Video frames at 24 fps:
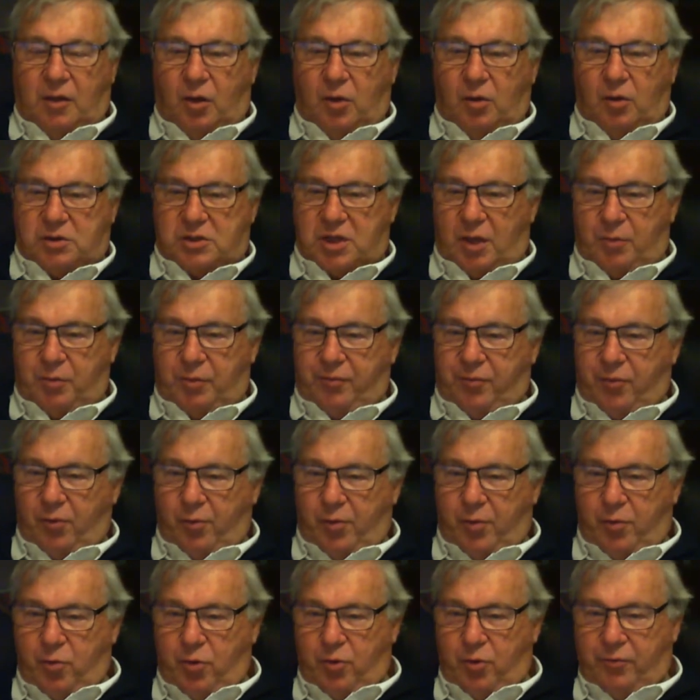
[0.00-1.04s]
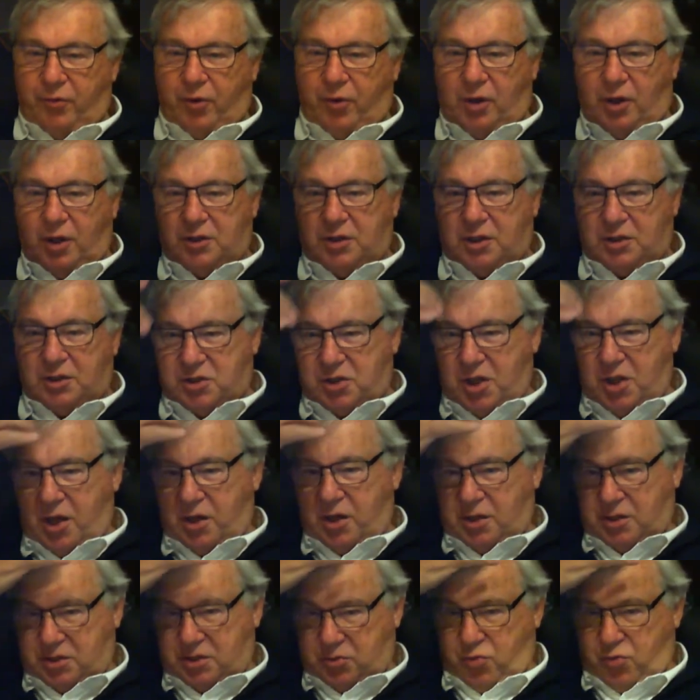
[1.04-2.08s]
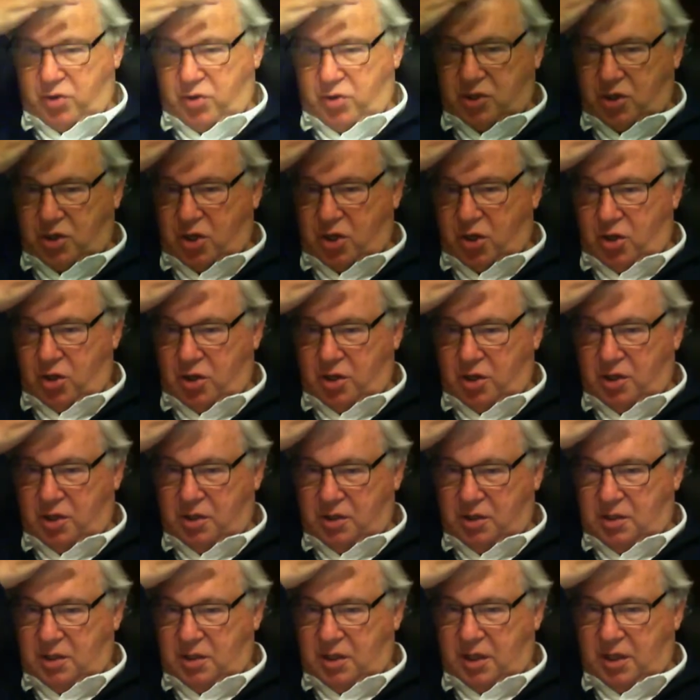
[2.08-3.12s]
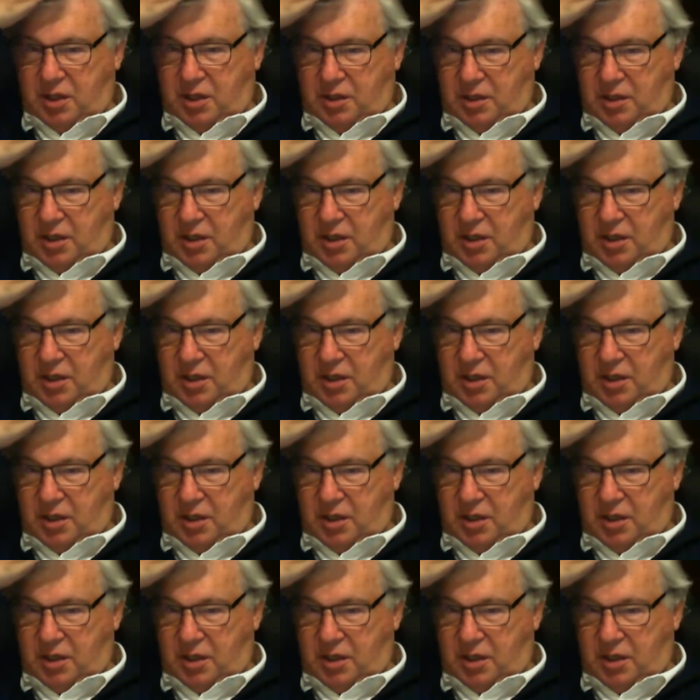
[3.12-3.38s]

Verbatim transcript: oh, before we move on, I just noticed Richard Hearn uh,